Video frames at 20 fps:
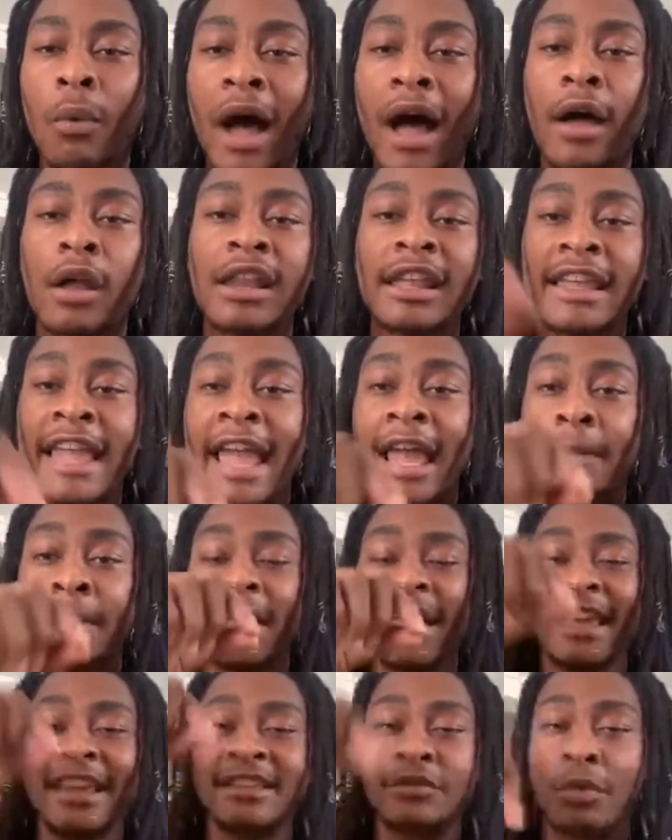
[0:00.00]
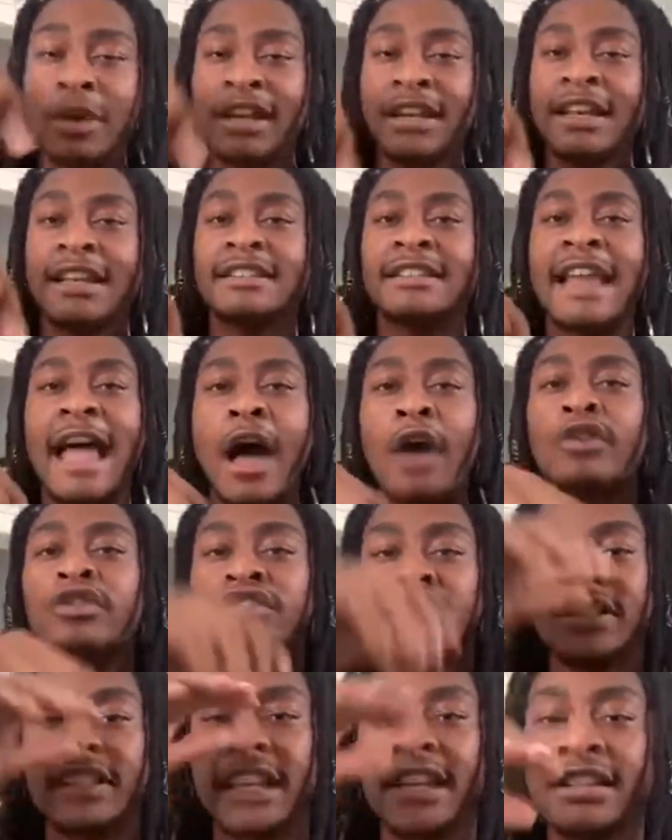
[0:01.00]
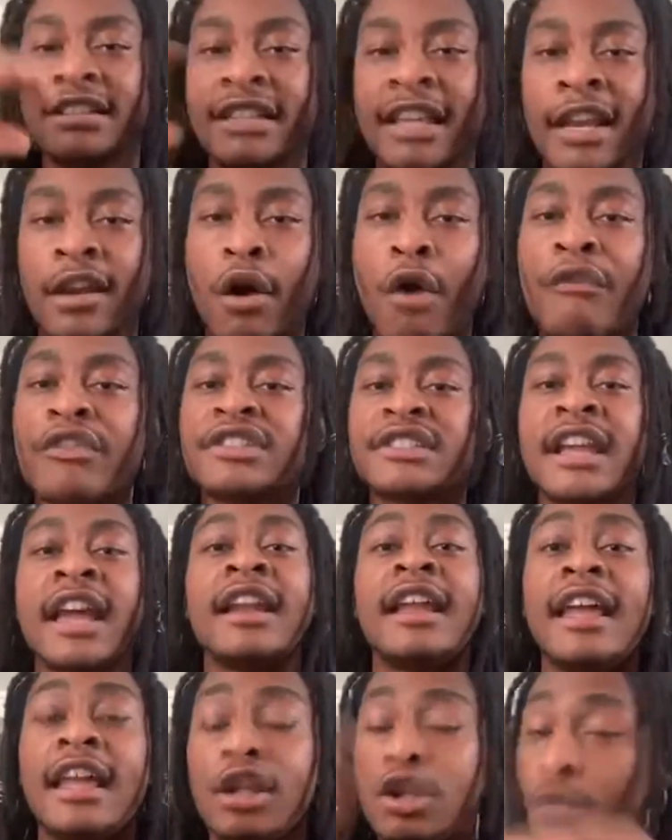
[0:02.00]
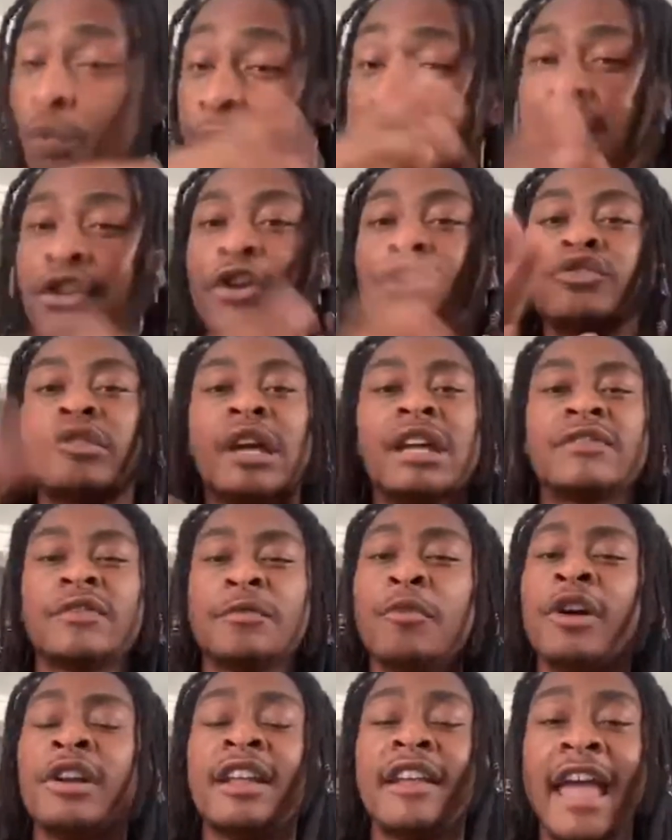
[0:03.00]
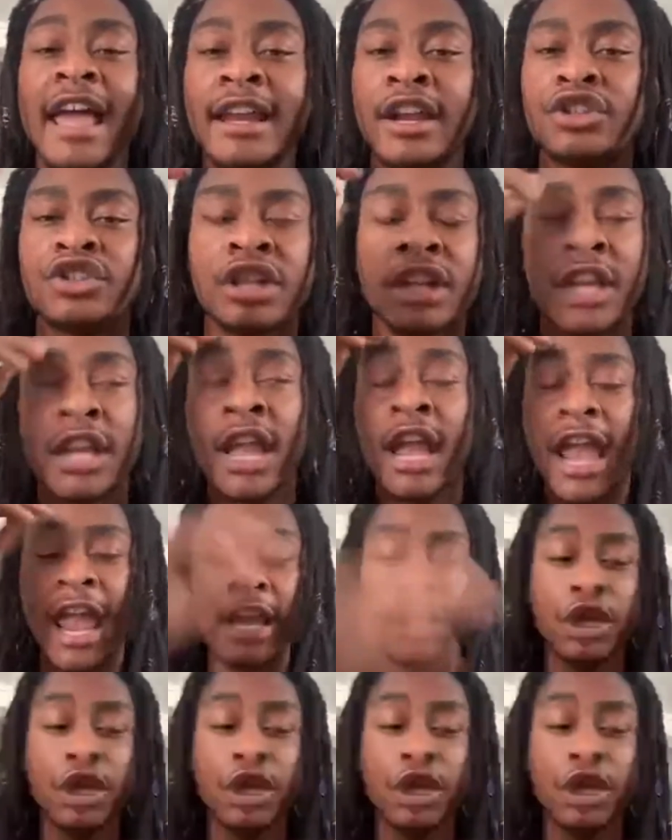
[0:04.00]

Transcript: while the game is what it is now, just understand overstand with your transformative energy and